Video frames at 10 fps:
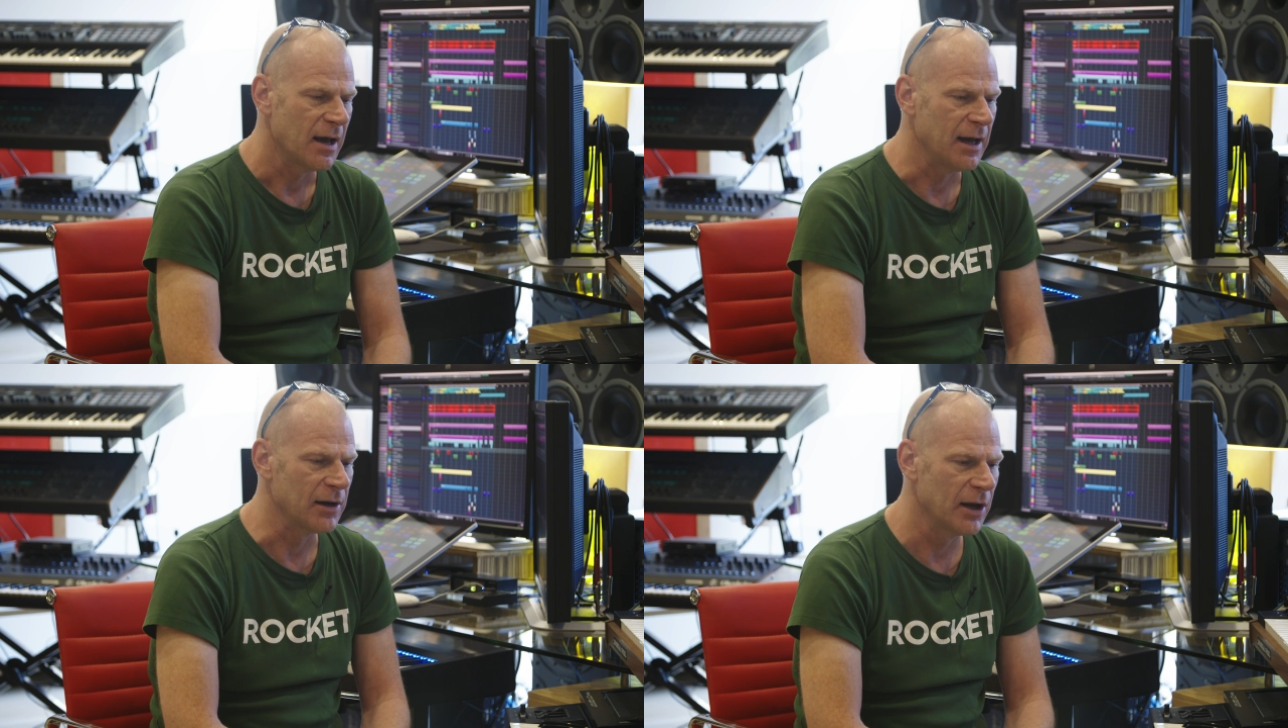
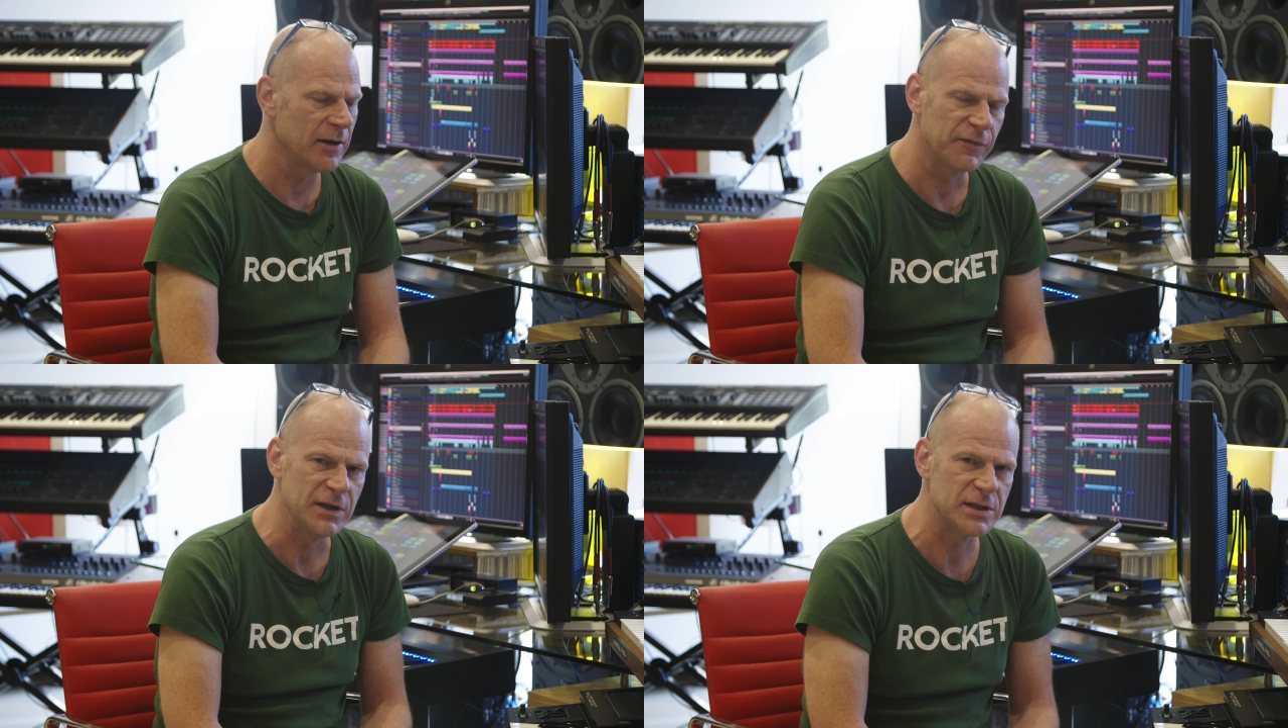And a
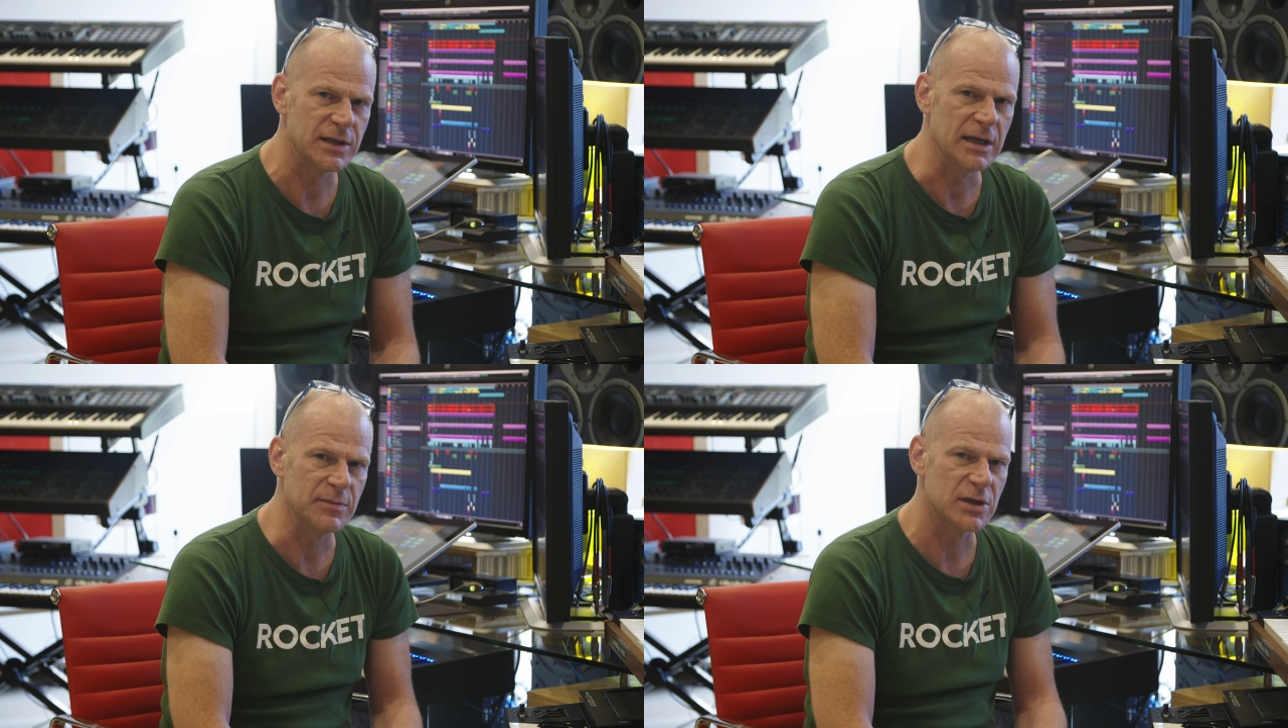lot of
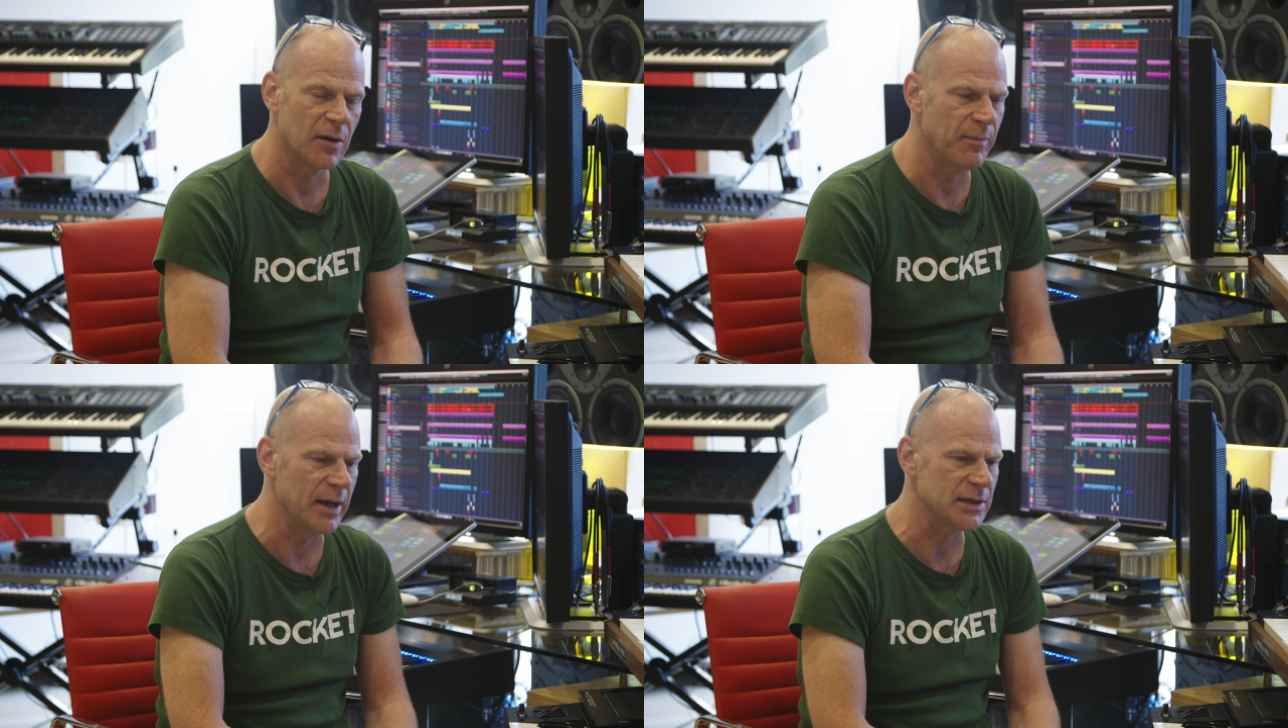these themes
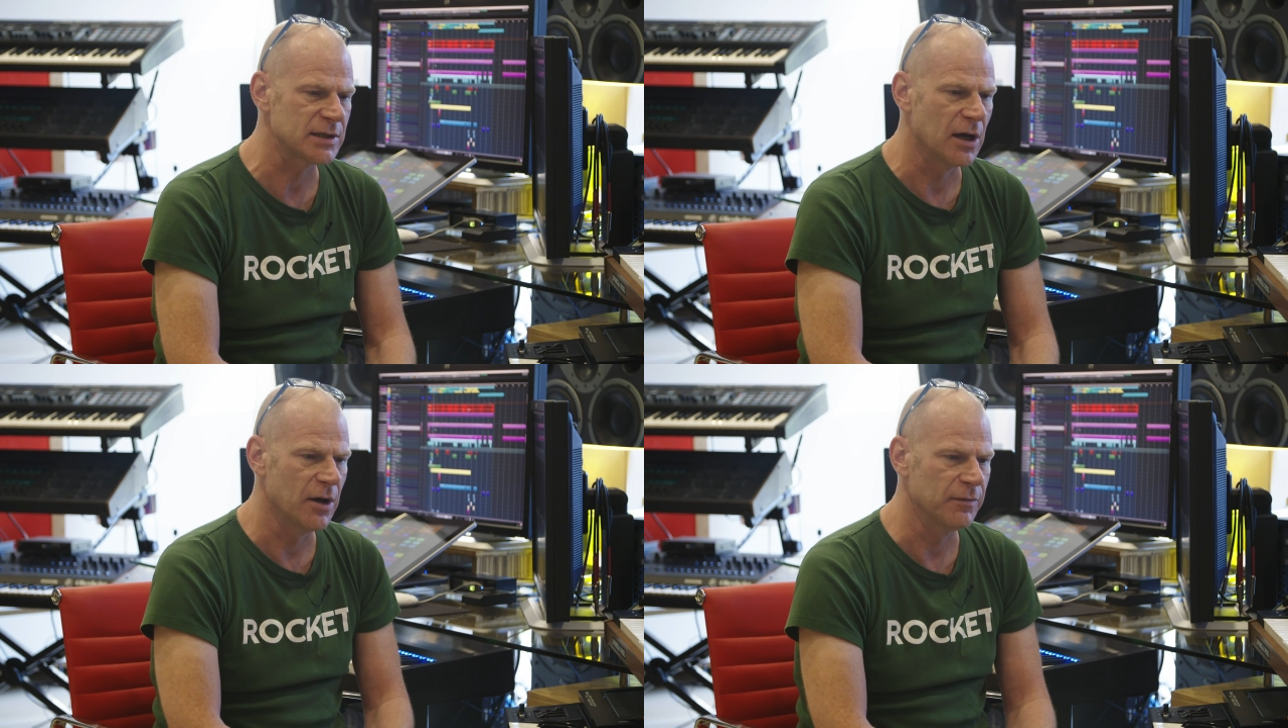are
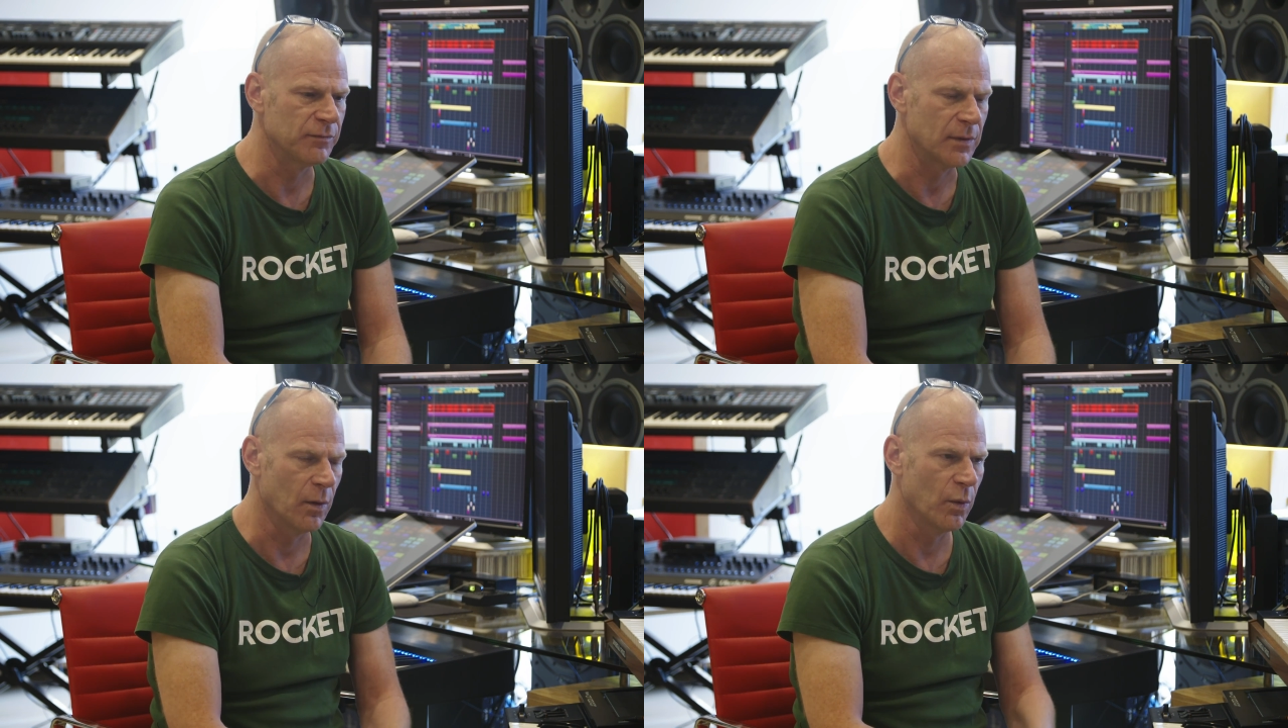based
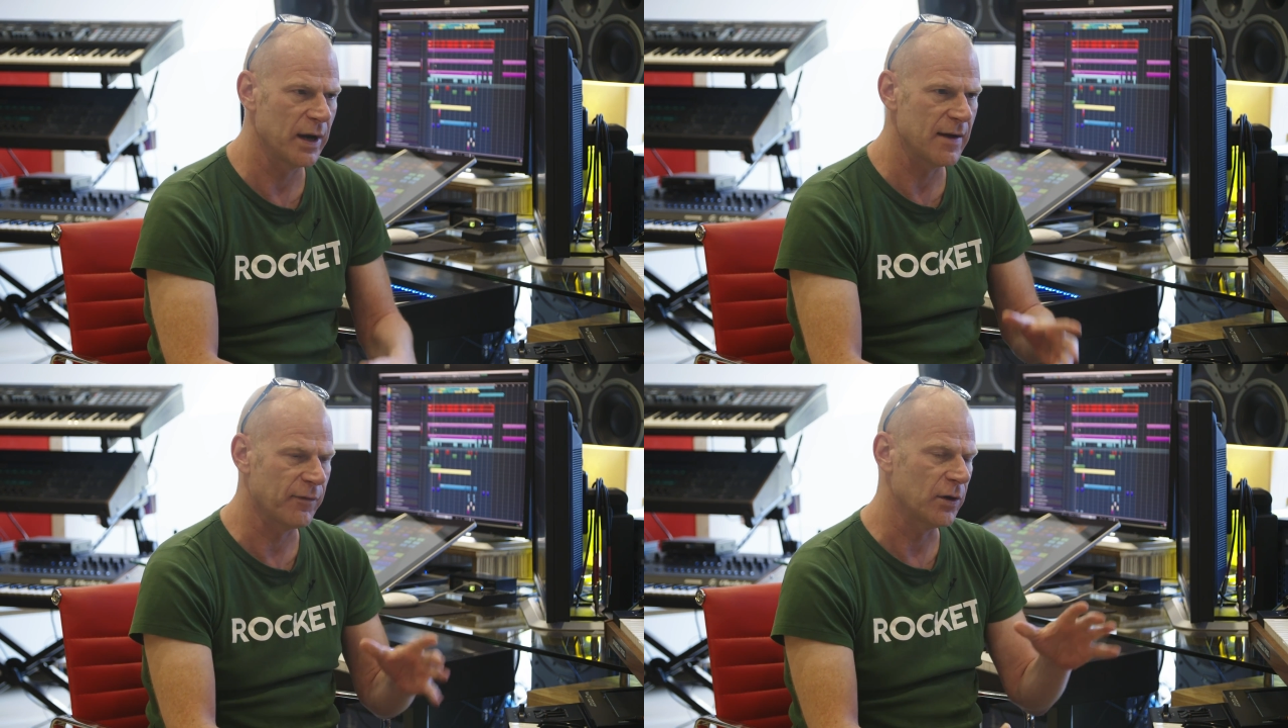on
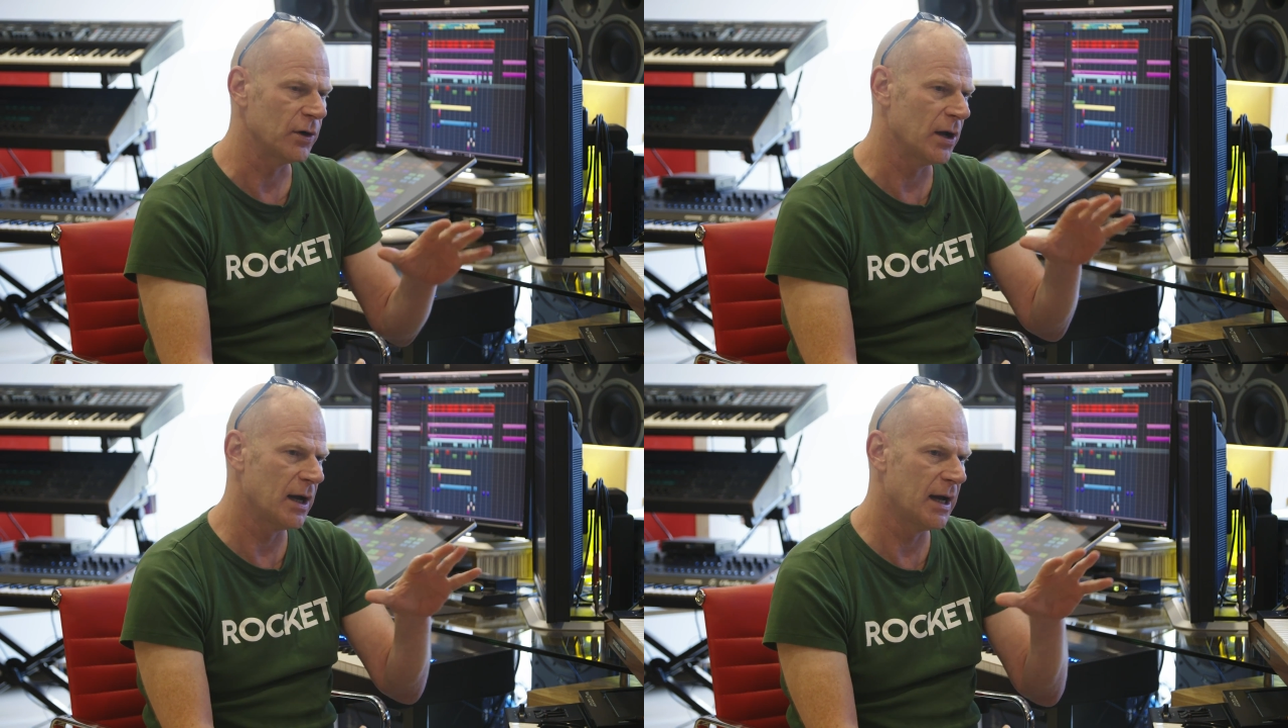
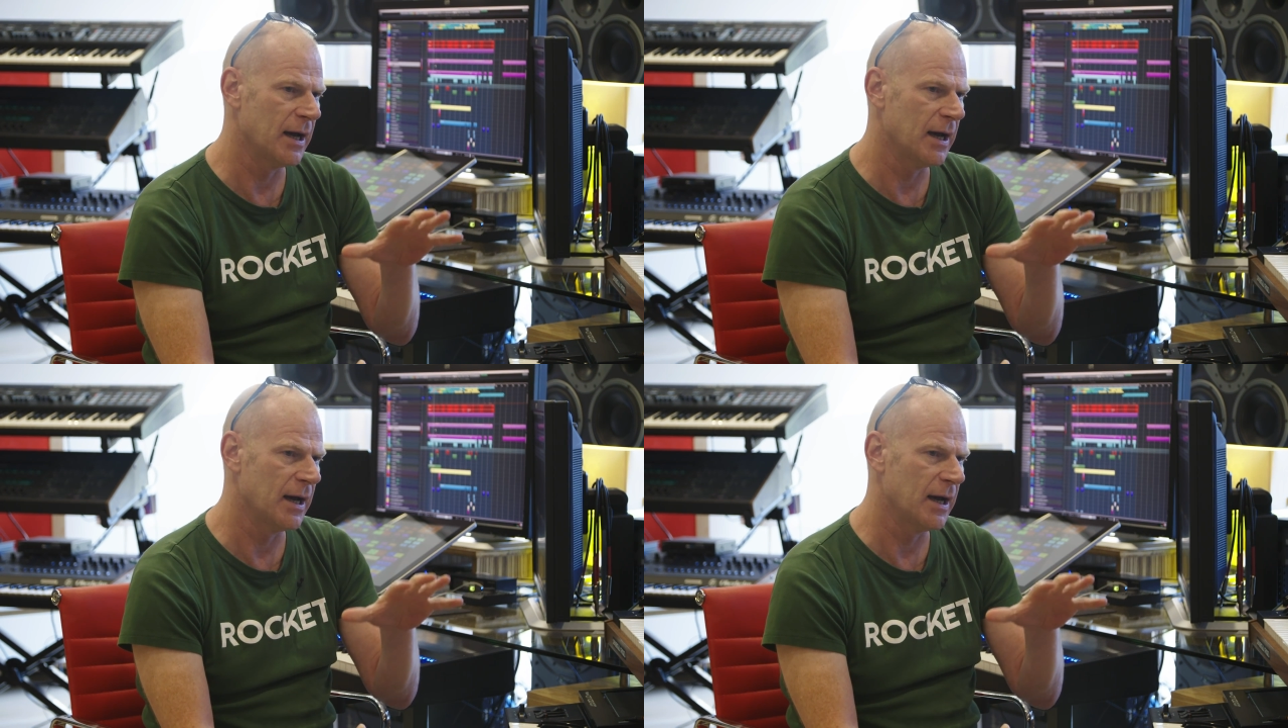whatever